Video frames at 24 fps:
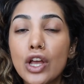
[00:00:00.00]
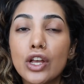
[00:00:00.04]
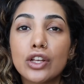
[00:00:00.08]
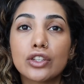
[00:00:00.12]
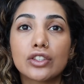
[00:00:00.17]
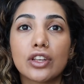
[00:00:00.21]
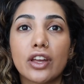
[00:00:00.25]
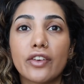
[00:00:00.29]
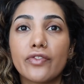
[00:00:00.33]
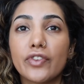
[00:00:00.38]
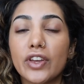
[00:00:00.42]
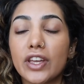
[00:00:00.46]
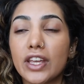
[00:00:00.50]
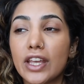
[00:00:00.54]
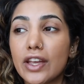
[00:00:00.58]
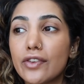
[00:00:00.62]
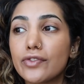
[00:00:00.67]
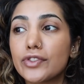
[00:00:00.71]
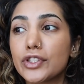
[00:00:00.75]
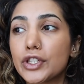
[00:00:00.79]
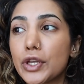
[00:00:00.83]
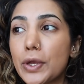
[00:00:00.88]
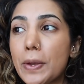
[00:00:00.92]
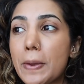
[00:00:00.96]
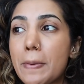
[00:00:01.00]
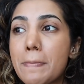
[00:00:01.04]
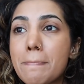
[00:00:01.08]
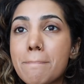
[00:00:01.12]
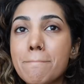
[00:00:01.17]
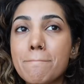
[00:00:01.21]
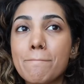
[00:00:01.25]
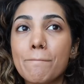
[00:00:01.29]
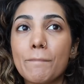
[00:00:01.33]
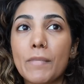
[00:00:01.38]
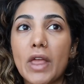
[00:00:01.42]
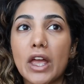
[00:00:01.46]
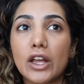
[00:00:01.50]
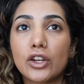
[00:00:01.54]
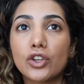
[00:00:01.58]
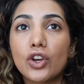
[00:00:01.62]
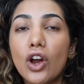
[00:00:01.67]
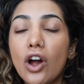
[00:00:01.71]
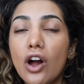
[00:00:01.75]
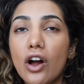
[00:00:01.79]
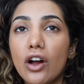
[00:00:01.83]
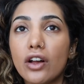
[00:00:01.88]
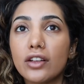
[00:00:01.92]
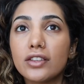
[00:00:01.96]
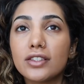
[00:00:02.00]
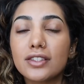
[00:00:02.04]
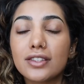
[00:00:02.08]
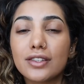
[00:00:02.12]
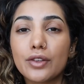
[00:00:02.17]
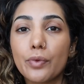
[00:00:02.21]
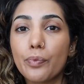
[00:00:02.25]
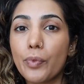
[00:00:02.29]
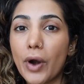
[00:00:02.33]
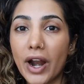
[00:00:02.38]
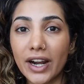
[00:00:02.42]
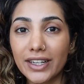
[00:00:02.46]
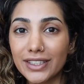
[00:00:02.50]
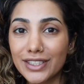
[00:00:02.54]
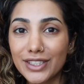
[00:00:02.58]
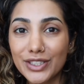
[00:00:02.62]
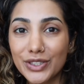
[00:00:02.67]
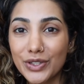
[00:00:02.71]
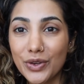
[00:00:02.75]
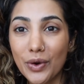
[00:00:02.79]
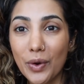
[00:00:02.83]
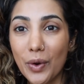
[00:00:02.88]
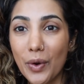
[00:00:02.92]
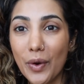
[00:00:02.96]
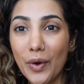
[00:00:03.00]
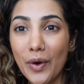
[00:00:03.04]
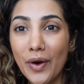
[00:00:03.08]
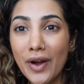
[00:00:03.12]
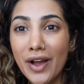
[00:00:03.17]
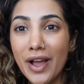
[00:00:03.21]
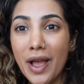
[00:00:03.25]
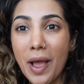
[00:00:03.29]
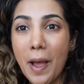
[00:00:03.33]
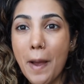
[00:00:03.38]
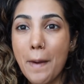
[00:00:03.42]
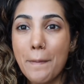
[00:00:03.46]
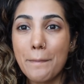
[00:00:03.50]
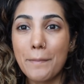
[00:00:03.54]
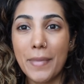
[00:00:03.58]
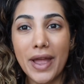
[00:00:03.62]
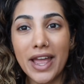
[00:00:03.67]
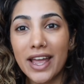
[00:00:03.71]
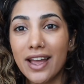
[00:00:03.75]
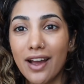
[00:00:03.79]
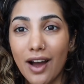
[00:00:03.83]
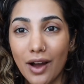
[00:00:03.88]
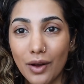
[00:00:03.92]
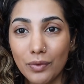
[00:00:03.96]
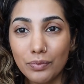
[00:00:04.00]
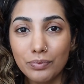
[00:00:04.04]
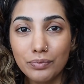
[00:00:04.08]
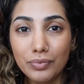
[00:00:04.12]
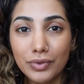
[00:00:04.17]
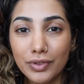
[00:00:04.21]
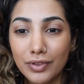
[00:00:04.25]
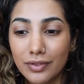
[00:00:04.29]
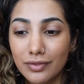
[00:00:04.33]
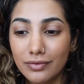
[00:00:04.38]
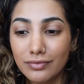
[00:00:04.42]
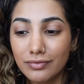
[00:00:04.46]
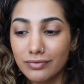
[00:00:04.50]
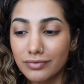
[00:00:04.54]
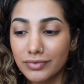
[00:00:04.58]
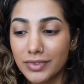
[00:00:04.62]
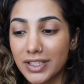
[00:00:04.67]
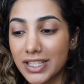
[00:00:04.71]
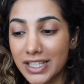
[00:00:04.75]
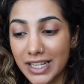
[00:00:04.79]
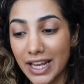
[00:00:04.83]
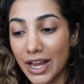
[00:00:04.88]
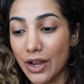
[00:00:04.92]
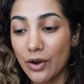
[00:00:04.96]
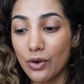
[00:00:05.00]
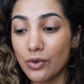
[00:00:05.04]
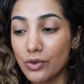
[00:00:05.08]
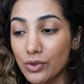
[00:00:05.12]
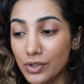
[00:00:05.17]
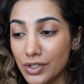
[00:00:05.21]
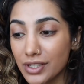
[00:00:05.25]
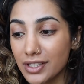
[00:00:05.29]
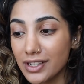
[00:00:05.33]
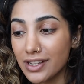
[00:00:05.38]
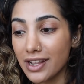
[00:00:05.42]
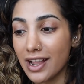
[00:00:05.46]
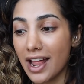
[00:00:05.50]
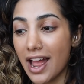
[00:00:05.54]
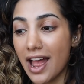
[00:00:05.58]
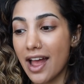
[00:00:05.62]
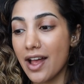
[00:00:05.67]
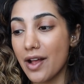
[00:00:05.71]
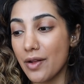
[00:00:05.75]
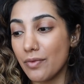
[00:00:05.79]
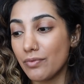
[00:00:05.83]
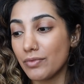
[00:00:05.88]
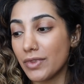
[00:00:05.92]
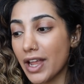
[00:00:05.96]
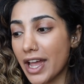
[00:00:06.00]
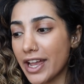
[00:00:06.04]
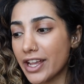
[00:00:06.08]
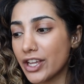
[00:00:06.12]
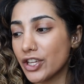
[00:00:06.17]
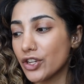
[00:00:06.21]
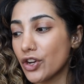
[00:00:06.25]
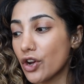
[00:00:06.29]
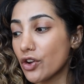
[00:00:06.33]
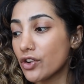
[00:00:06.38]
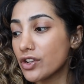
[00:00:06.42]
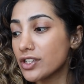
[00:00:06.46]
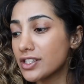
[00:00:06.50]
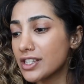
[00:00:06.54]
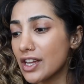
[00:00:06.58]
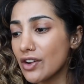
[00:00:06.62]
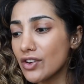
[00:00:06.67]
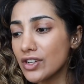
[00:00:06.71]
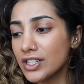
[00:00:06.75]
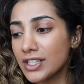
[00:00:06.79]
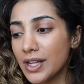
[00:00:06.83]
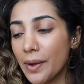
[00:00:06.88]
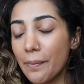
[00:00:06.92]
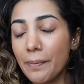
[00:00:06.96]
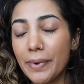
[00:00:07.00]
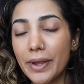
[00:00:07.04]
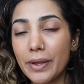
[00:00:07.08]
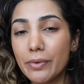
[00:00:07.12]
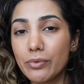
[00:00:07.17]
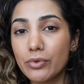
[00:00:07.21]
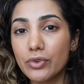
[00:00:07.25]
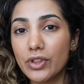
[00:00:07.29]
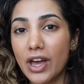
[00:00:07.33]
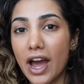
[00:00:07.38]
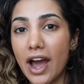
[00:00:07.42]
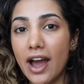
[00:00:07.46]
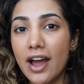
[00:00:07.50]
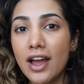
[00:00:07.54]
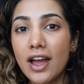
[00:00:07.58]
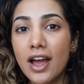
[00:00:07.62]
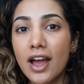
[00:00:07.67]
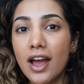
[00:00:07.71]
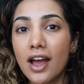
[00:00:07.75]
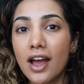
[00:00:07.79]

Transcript: So if it gives you a chance to practice your makeup skills, like, you know, because there are some people that